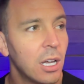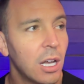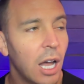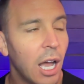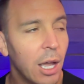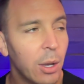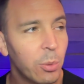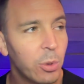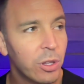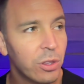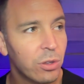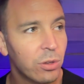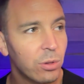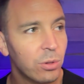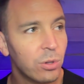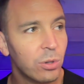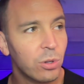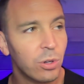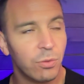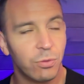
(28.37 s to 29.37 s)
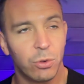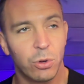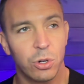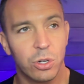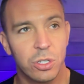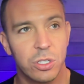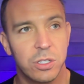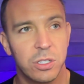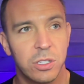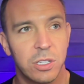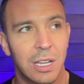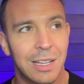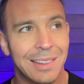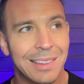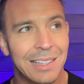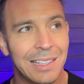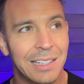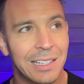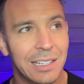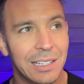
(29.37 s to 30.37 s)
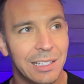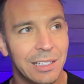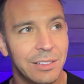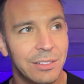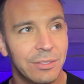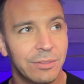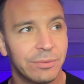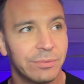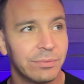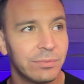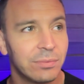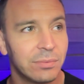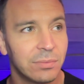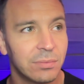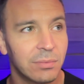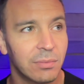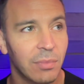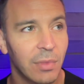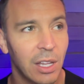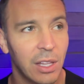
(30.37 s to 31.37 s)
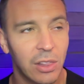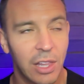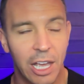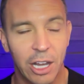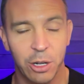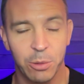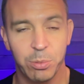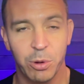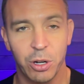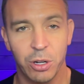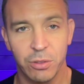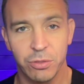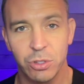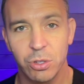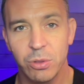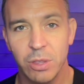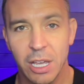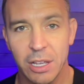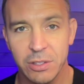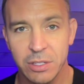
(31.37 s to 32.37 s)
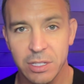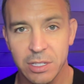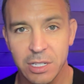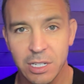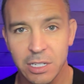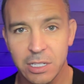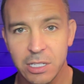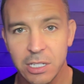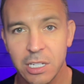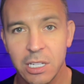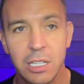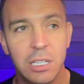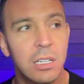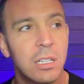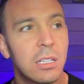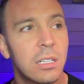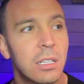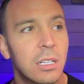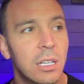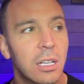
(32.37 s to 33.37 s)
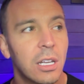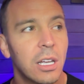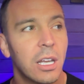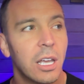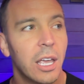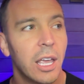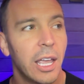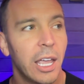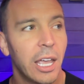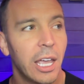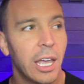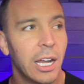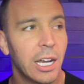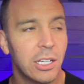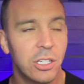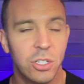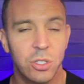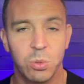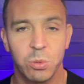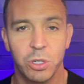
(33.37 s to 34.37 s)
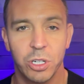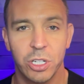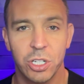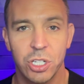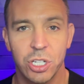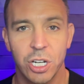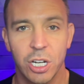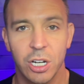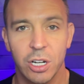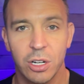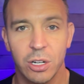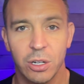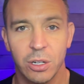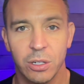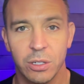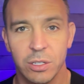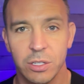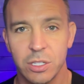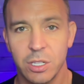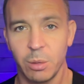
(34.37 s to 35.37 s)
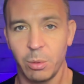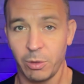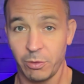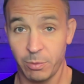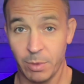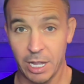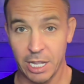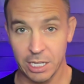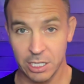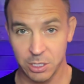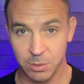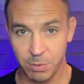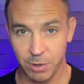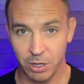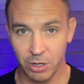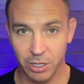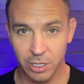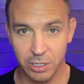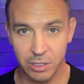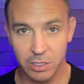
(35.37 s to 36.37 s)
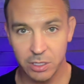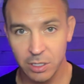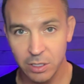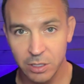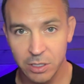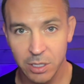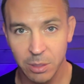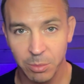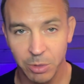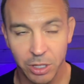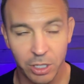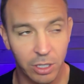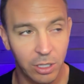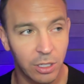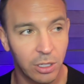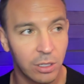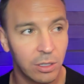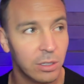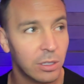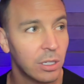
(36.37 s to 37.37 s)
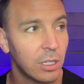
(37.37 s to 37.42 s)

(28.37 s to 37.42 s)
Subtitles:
I went through a divorce at the latter part of 2016, and I just want to share some of my experience, some of the